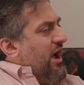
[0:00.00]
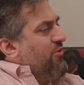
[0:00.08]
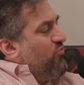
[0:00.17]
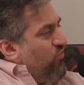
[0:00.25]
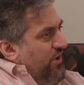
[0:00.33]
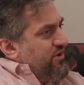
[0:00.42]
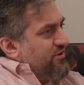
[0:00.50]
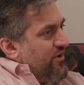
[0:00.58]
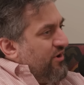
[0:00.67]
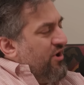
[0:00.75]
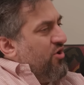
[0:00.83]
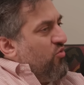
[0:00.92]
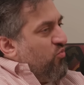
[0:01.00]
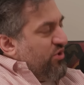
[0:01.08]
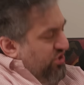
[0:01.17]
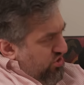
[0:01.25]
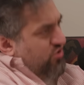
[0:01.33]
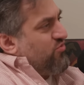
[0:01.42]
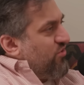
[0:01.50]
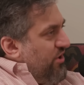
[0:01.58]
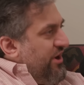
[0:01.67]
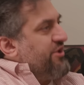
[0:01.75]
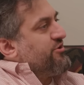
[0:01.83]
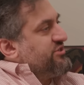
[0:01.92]
I wonder when you were
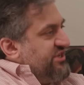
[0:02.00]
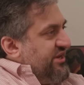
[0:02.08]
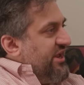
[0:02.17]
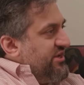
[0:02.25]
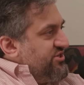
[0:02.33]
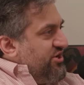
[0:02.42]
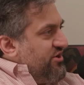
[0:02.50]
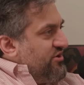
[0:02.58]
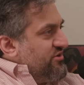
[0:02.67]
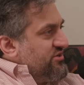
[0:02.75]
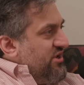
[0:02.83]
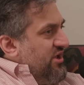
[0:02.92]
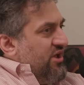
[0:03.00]
in your teenage years